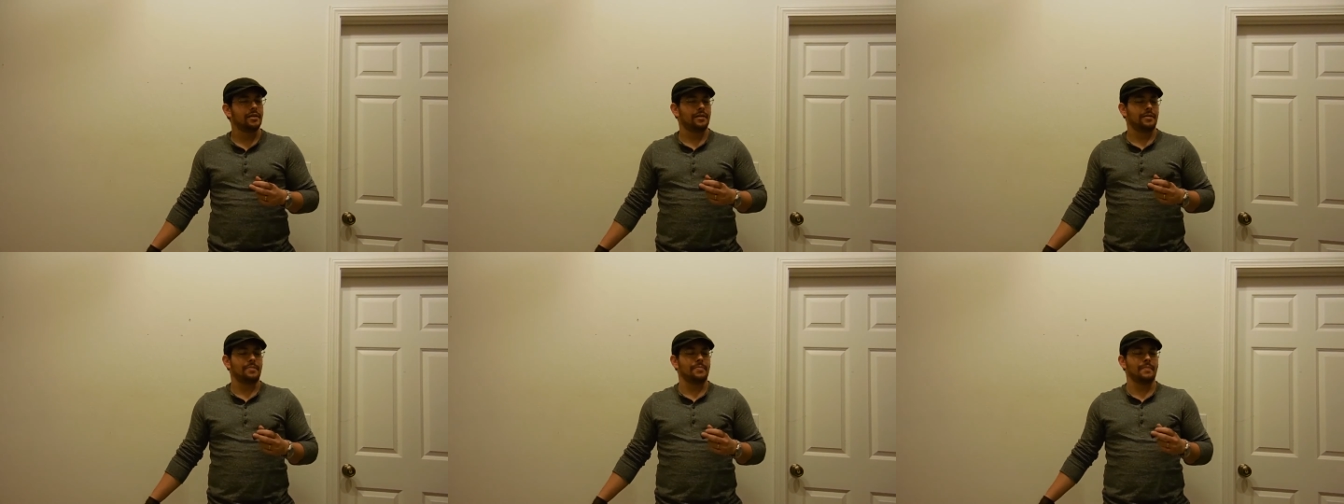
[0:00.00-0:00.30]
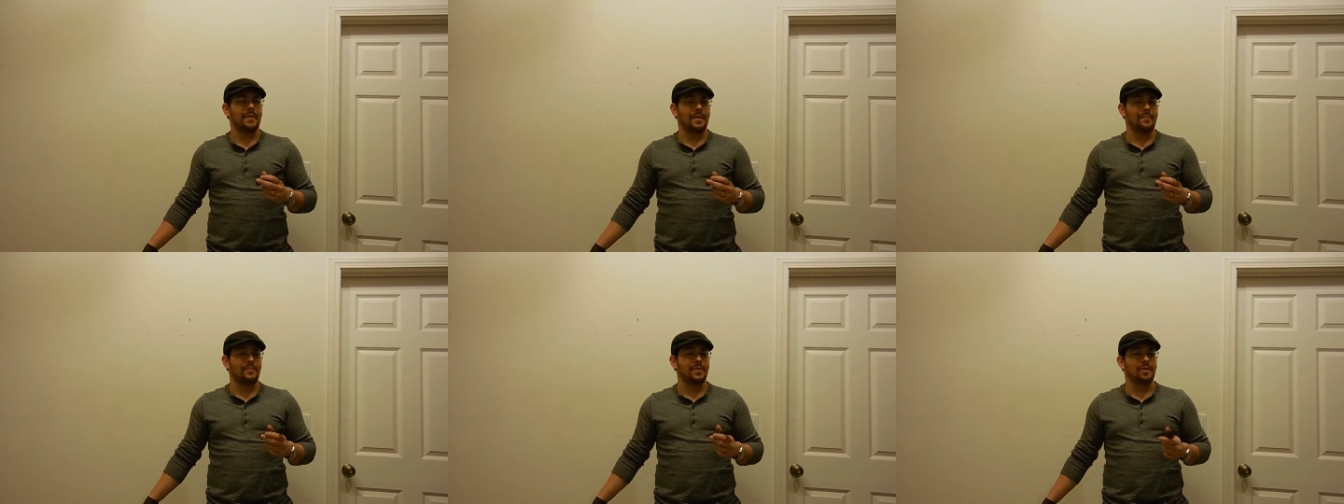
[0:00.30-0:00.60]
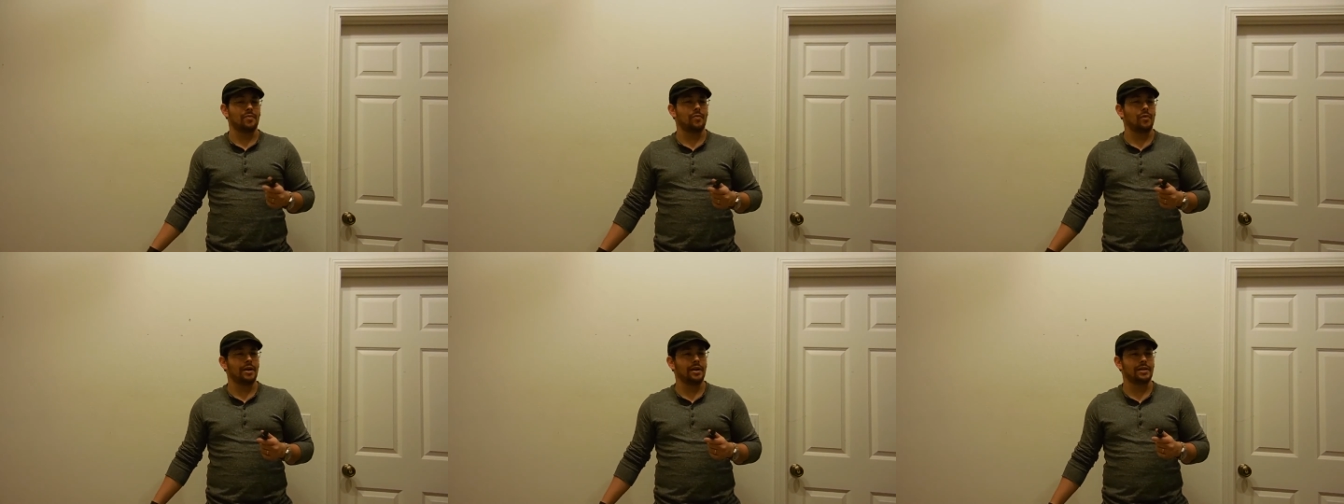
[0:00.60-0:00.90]
my big
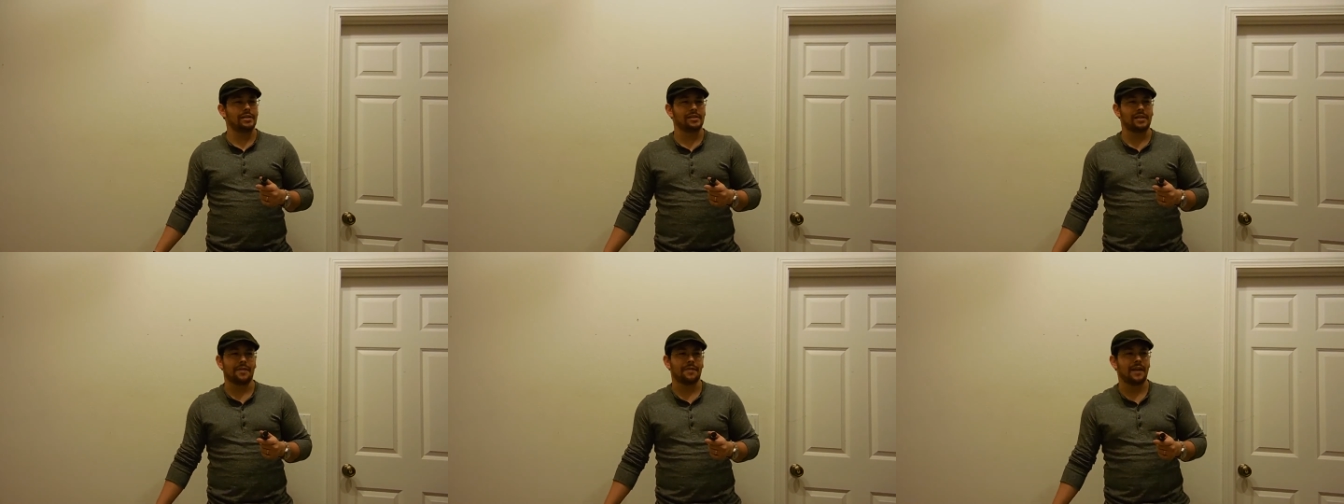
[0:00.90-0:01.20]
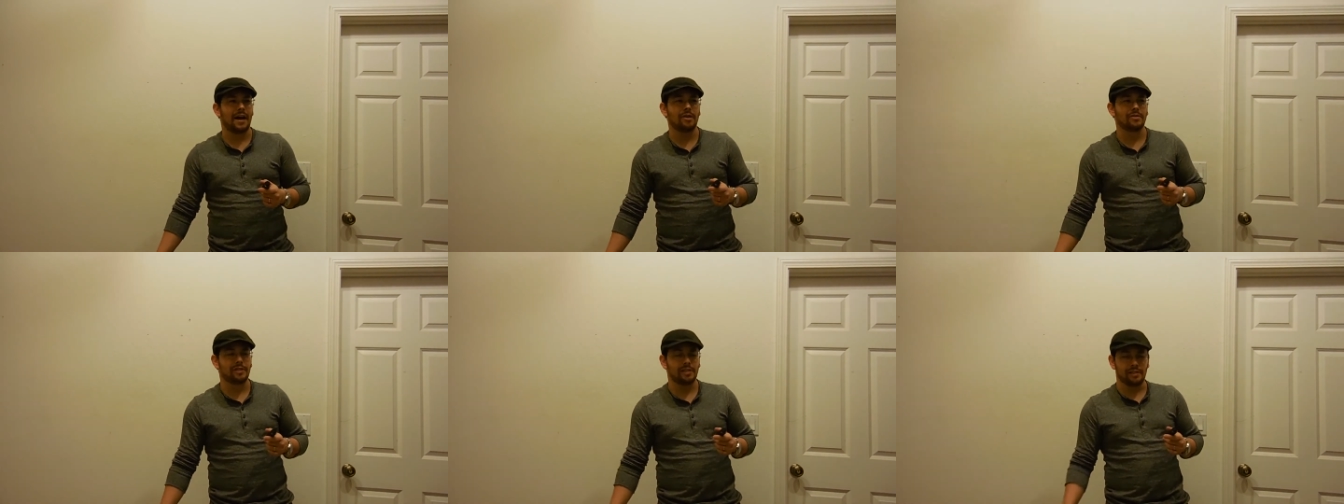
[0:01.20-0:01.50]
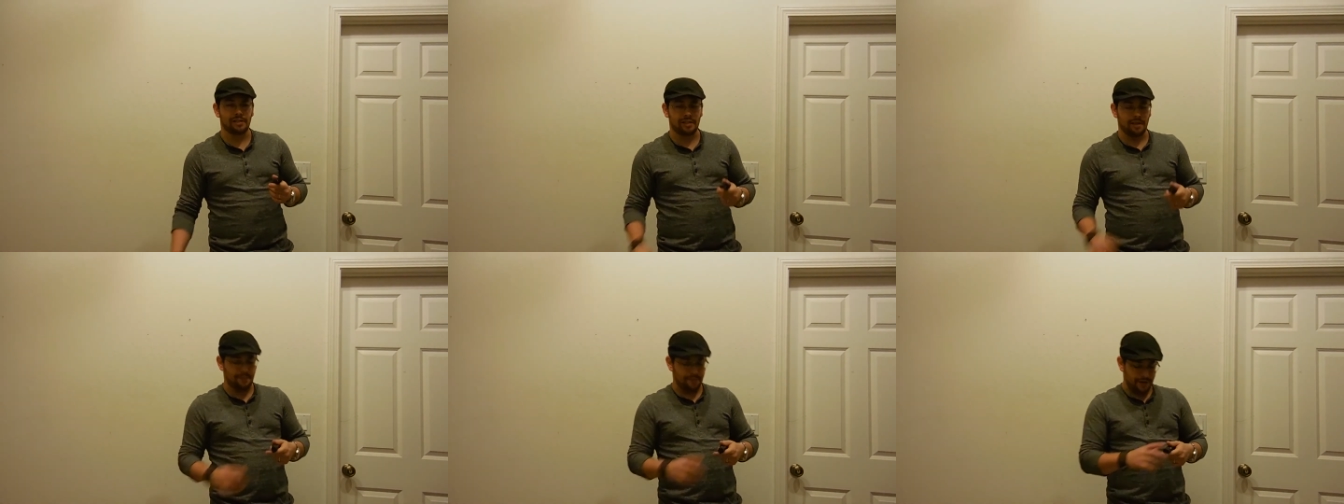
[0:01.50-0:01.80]
one is 1,000
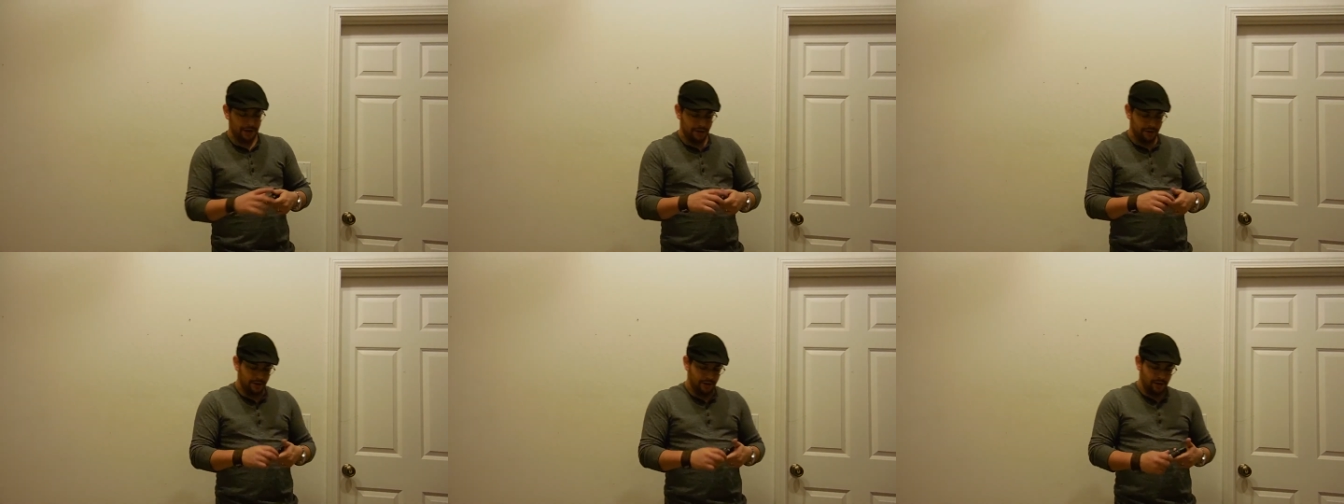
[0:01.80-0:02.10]
something.